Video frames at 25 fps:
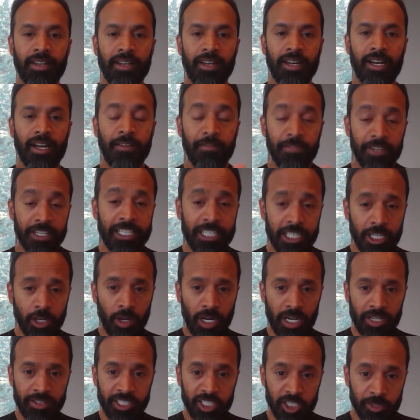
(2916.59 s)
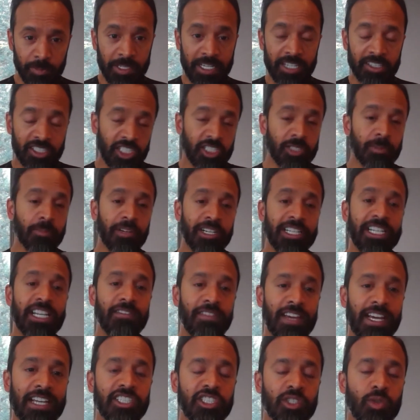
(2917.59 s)
video on this because it's a pretty
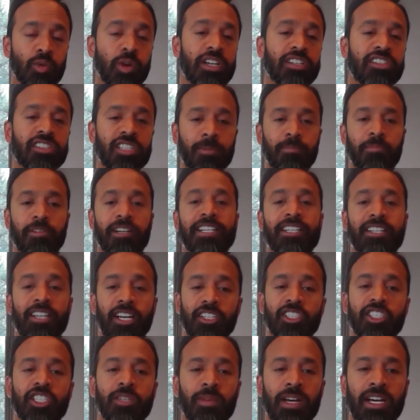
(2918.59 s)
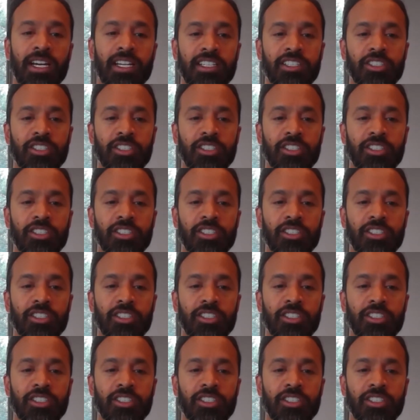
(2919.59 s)
advanced question, pretty customized.